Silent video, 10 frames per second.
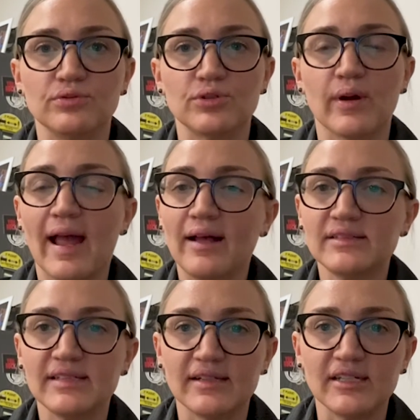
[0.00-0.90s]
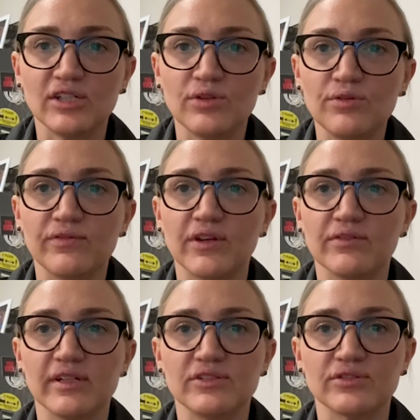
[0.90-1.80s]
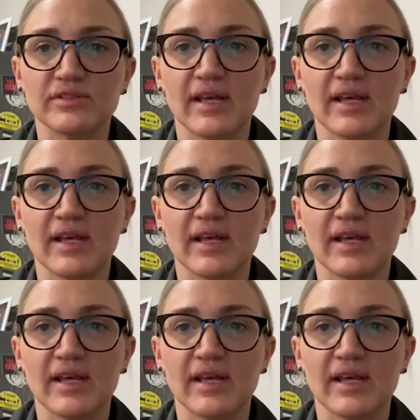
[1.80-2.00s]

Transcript: to our outstanding youth fundraisers